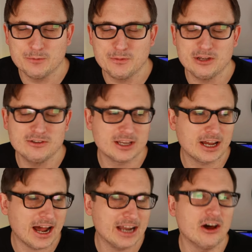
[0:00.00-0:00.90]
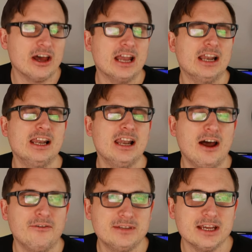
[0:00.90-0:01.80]
computer and I
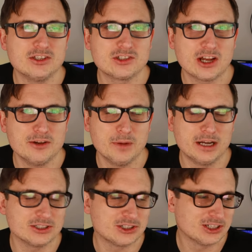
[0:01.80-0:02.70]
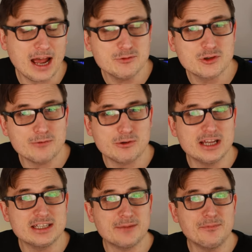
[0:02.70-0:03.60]
loved it so much. Amstrad
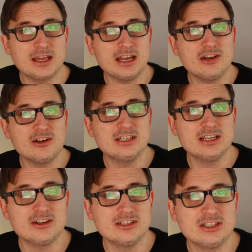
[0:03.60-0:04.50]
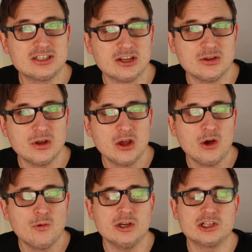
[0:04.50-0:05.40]
released something in 1992
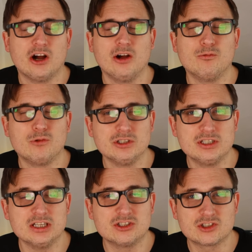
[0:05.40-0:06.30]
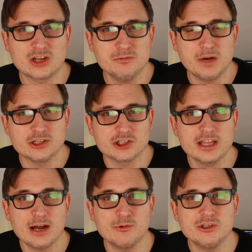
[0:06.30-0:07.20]
which I wanted so much,
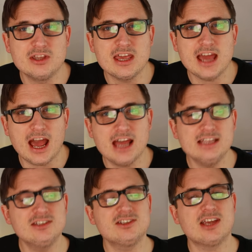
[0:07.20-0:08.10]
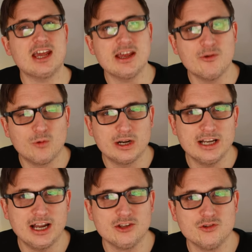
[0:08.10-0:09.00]
and that was the
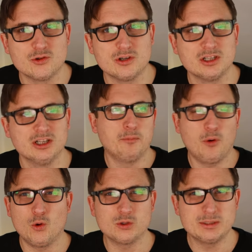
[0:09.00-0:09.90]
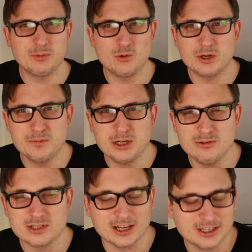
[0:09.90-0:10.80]
NC100 portable
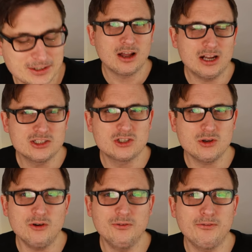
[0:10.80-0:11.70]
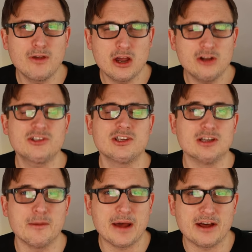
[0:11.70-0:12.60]
computer. I'd sort of
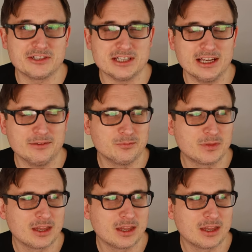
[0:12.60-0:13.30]
forgotten about it